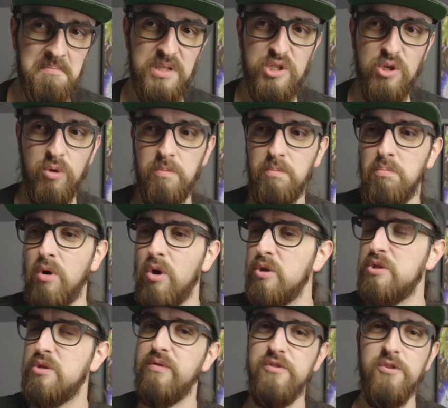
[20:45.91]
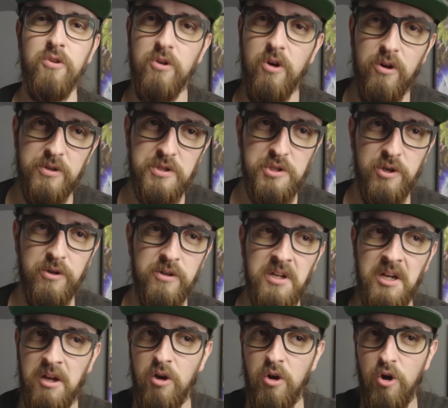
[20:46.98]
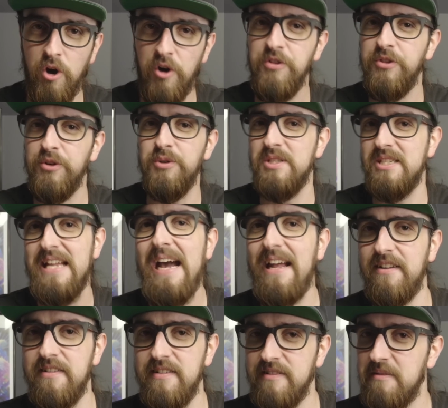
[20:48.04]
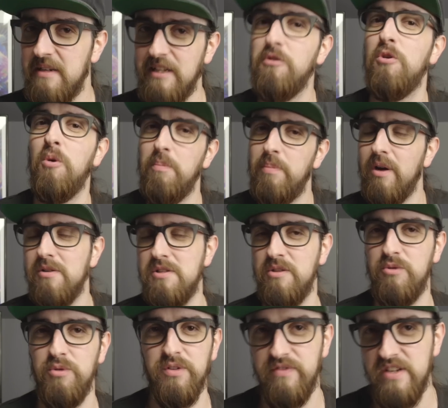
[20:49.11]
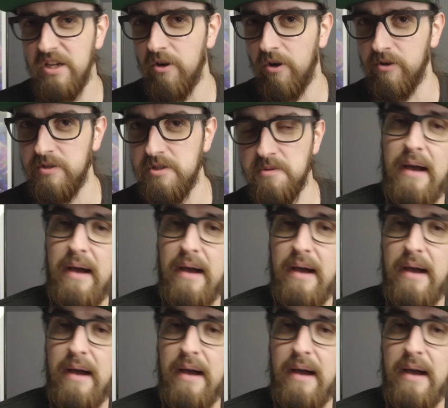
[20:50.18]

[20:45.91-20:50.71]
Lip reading: So most of your cards are understated in comparison to the V cards.